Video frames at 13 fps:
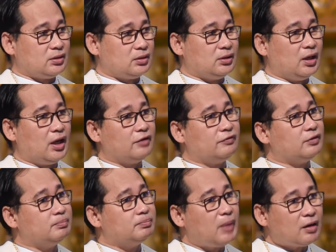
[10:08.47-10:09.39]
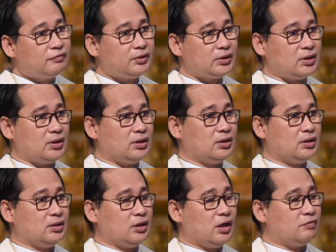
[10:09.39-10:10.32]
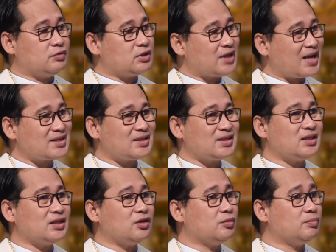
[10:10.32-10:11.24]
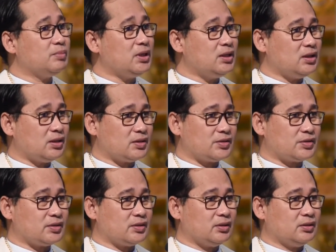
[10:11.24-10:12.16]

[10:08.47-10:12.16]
the life of poverty, of chastity and obedience.